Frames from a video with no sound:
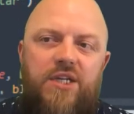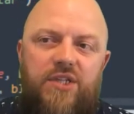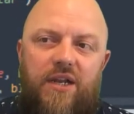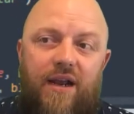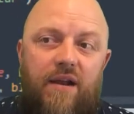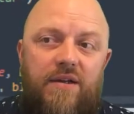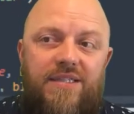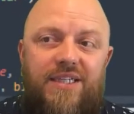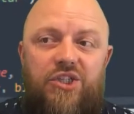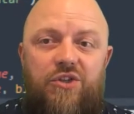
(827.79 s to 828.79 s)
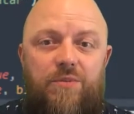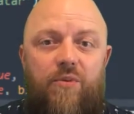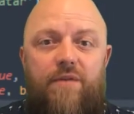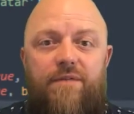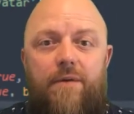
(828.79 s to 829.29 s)
So the class is user
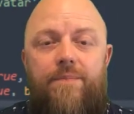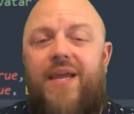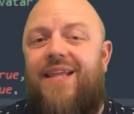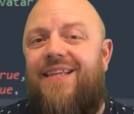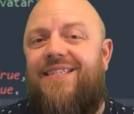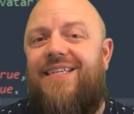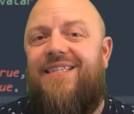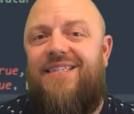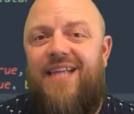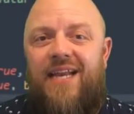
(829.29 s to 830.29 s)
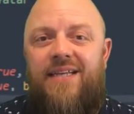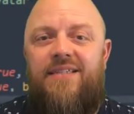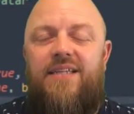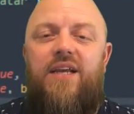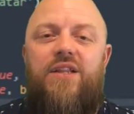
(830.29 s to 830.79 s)
profile. This
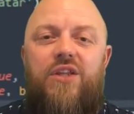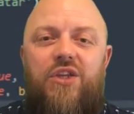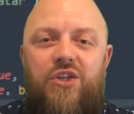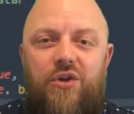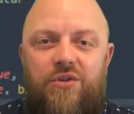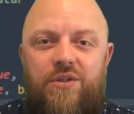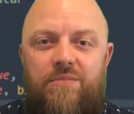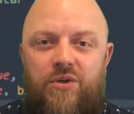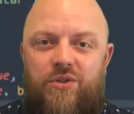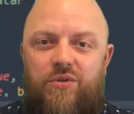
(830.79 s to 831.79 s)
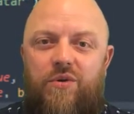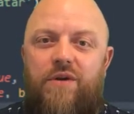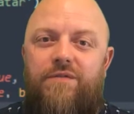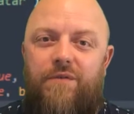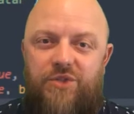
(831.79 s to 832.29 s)
extends the user model
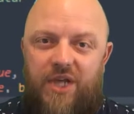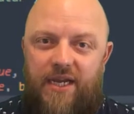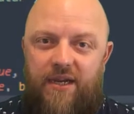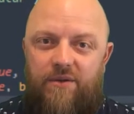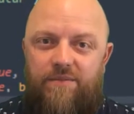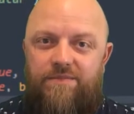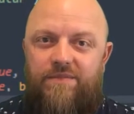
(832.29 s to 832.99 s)
from Django.